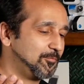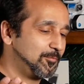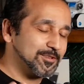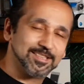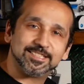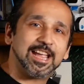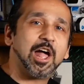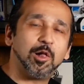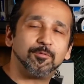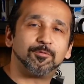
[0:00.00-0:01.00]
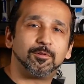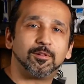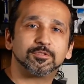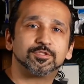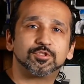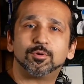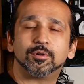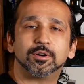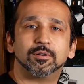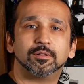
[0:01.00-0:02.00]
Was this a helpful
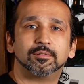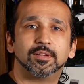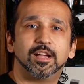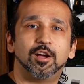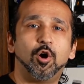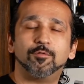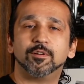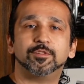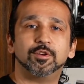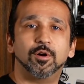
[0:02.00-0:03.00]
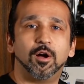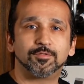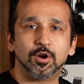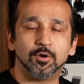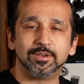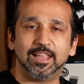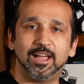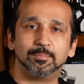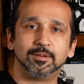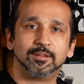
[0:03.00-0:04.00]
tutorial uh, overview of
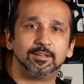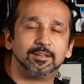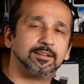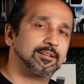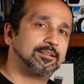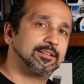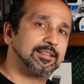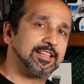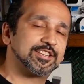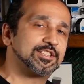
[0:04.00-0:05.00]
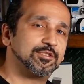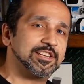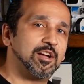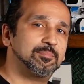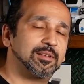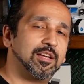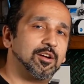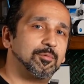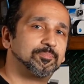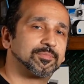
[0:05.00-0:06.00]
CodeLab? Let us know down
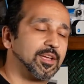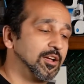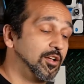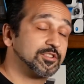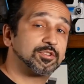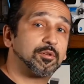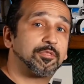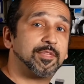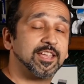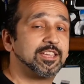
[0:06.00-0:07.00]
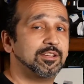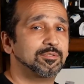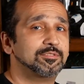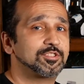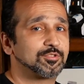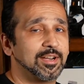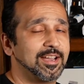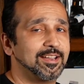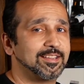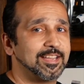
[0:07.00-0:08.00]
below. Also, thank you,
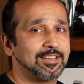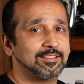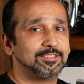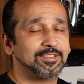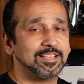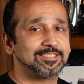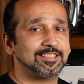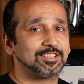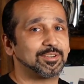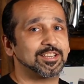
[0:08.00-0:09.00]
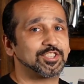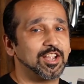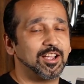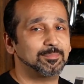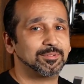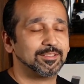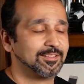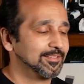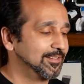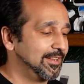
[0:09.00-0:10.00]
Trey and Katelyn. You guys did a great job.
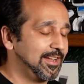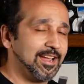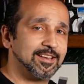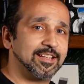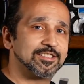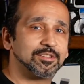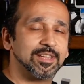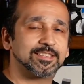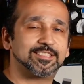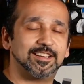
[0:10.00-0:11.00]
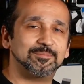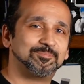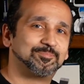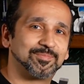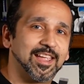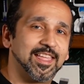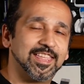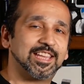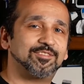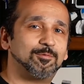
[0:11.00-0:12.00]
And until next time,
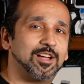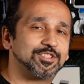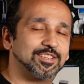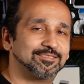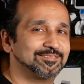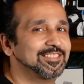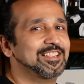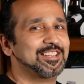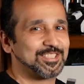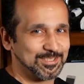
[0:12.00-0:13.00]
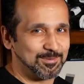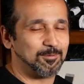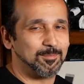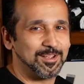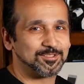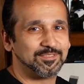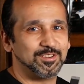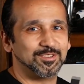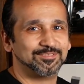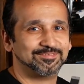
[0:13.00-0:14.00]
thank you for watching Smart Robots
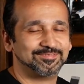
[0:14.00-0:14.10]
Review.